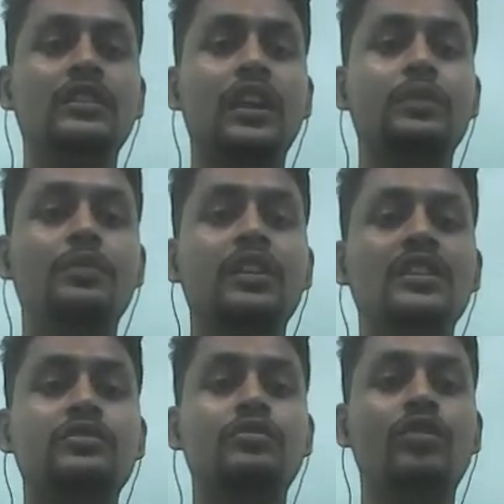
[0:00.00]
That
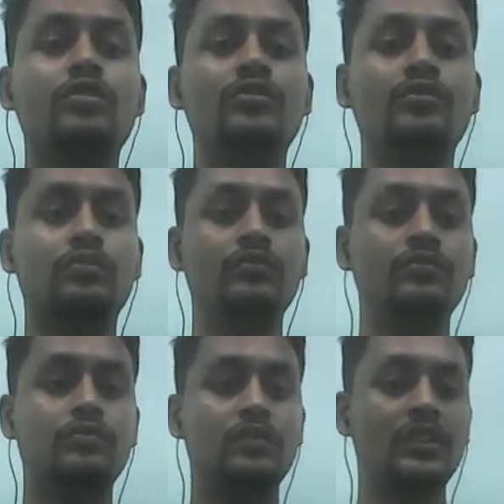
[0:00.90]
part is not true,
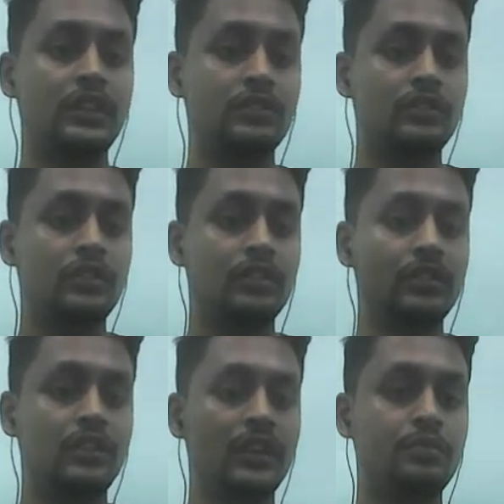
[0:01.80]
right?
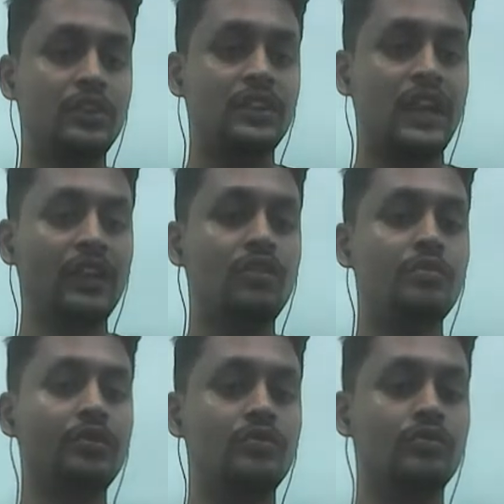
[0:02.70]
That part
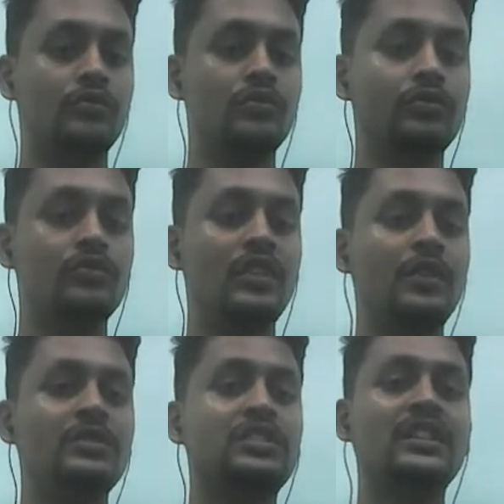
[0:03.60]
cannot be true. So
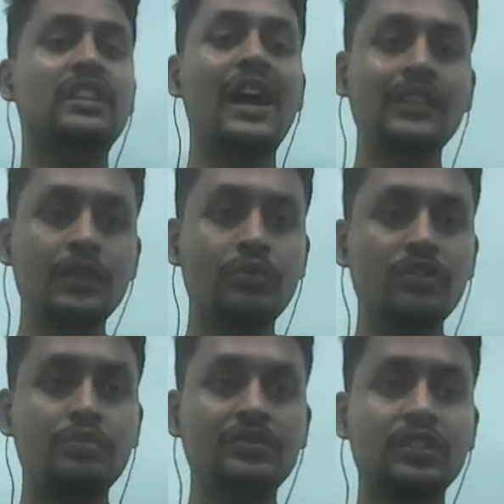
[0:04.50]
let me check the other
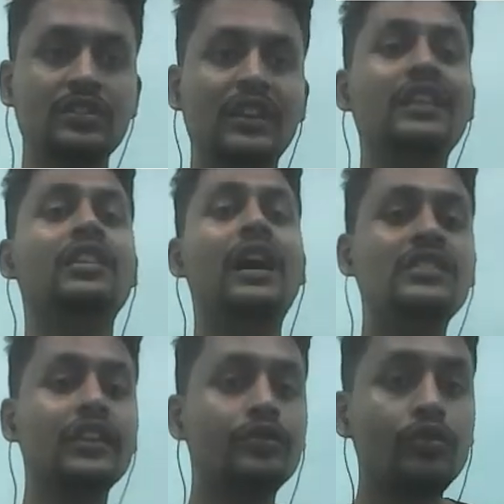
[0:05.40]
options.
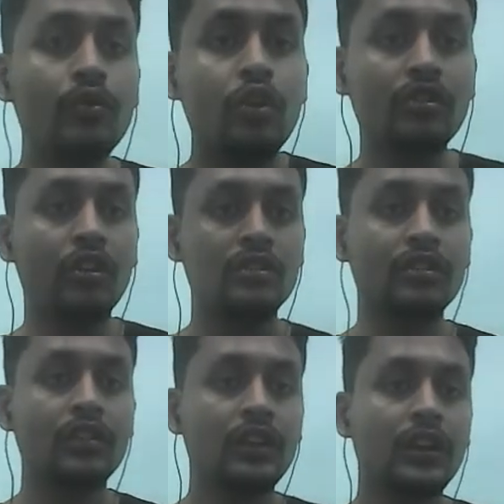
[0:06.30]
Are they true or not?
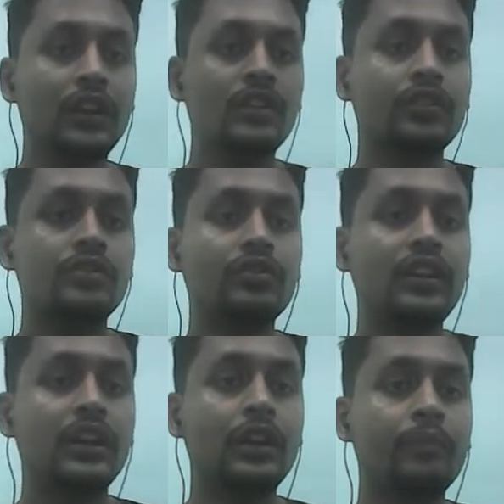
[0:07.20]
So
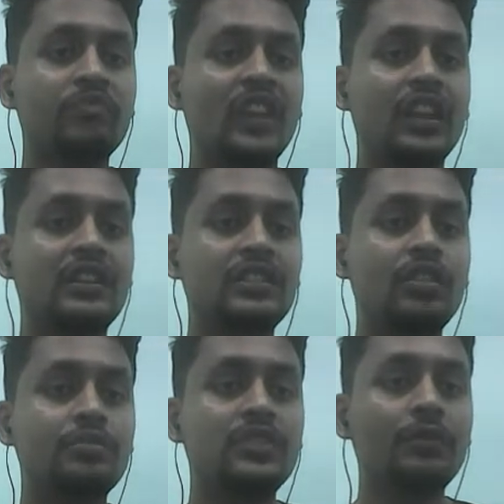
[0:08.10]
here, the
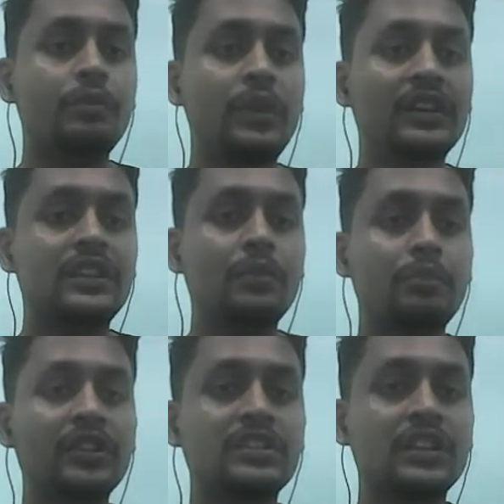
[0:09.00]
desorption peak
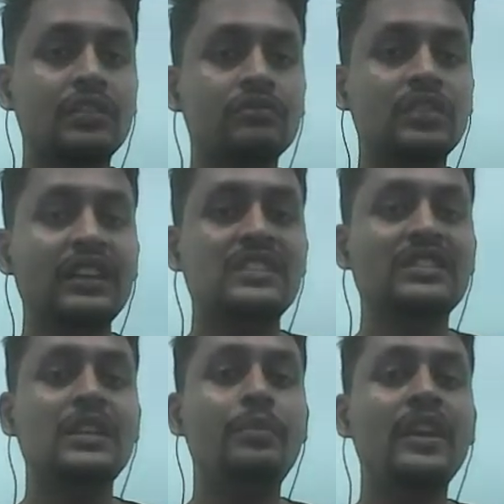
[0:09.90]
temperature
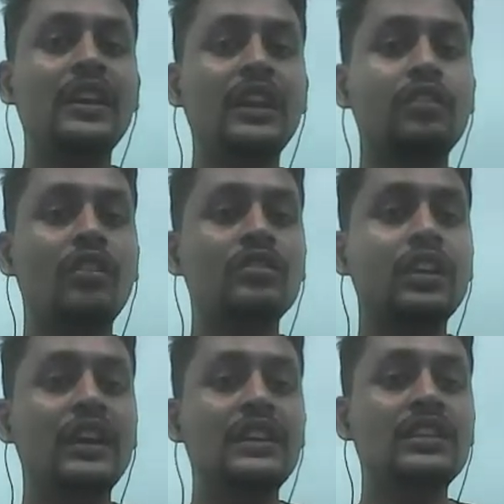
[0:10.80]
is dependent on
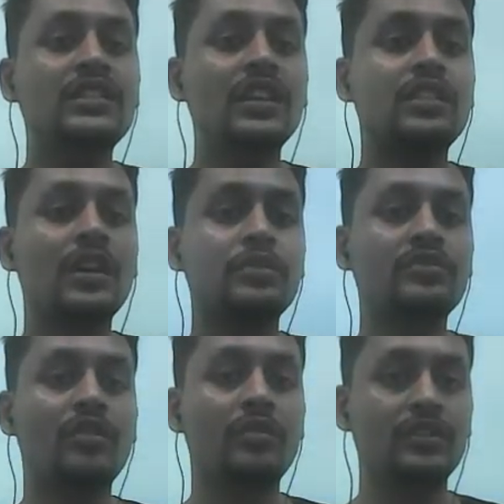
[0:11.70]
the initial
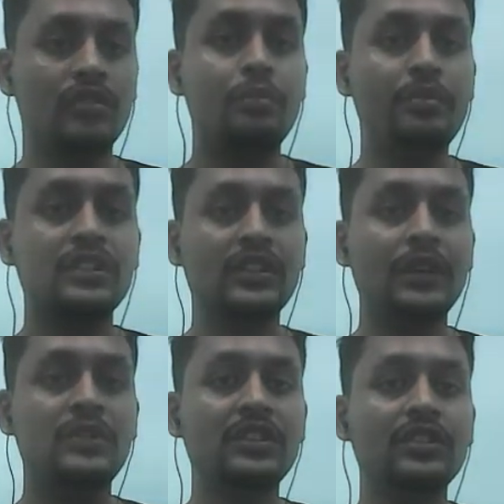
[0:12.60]
surface coverage.
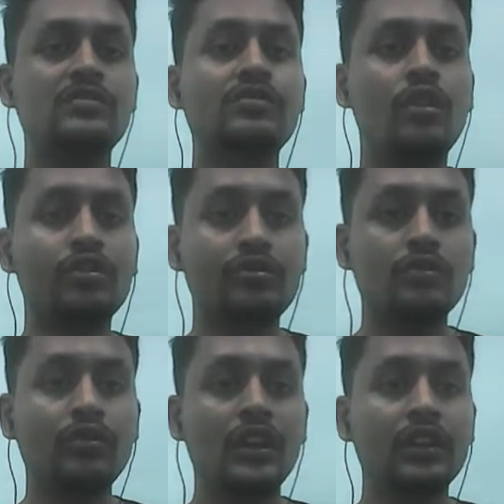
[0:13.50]
Obviously, if this is not
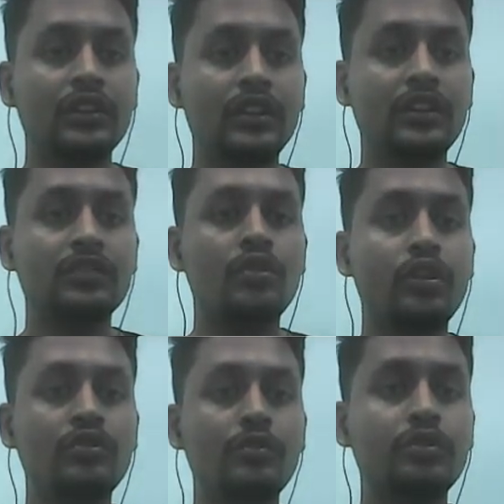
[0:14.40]
true, then it is
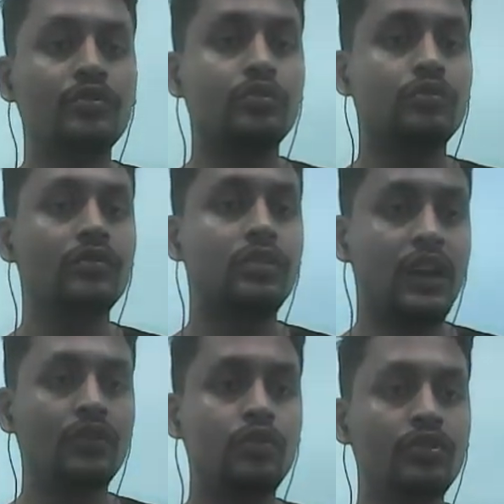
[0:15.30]
going to be true,
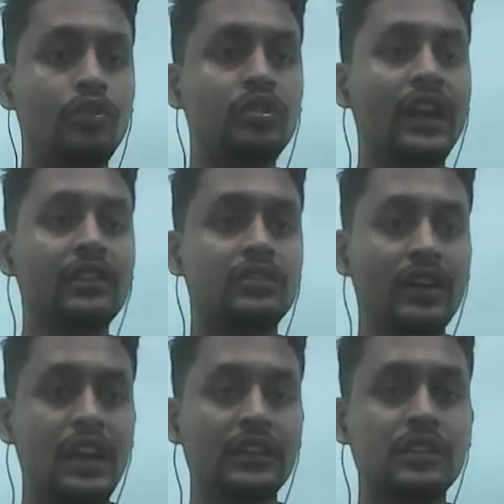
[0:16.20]
and we know that,
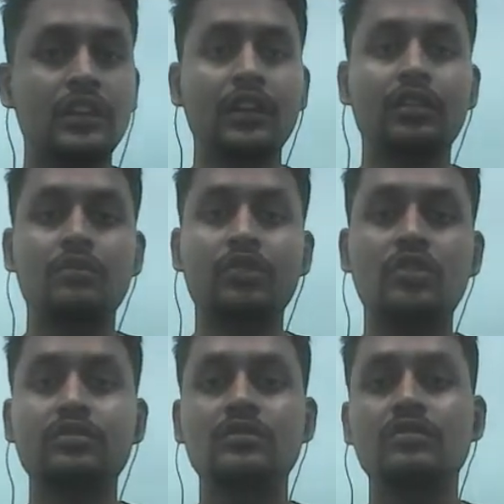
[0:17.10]
right?
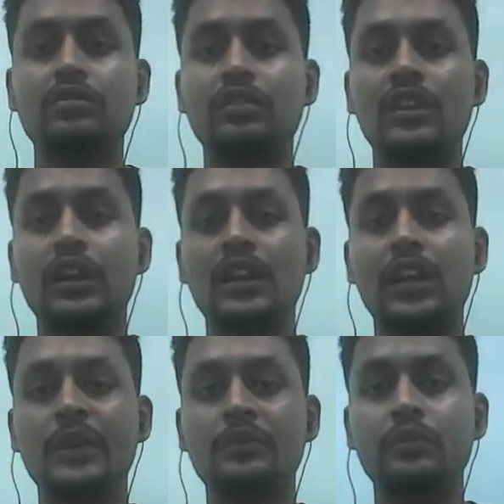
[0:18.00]
Because again,
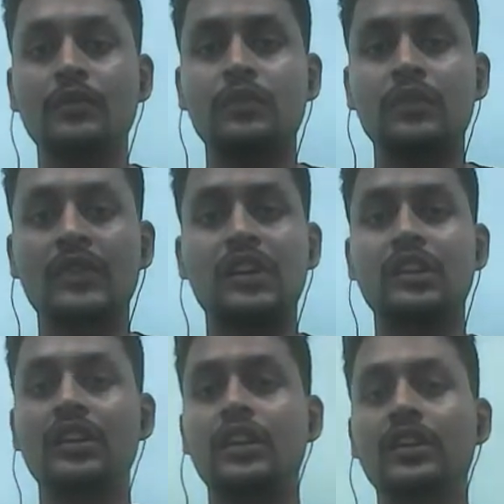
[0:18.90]
I am
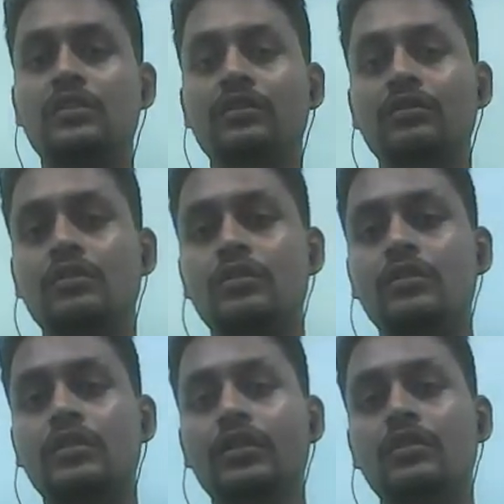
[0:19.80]
like
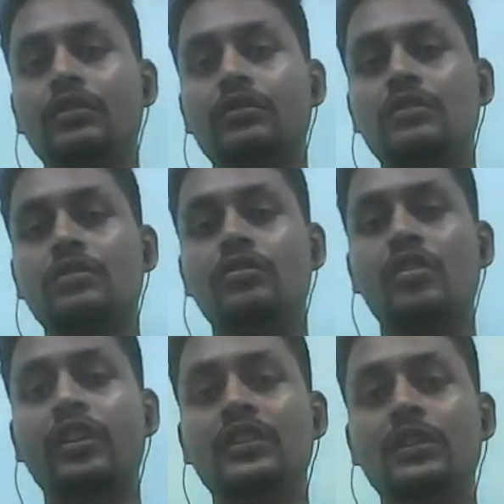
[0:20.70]

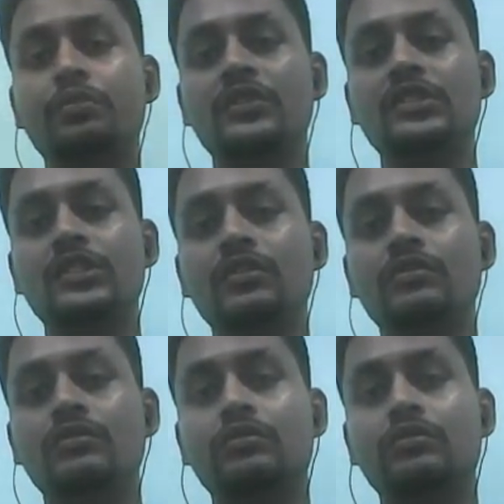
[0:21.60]
drawing the picture.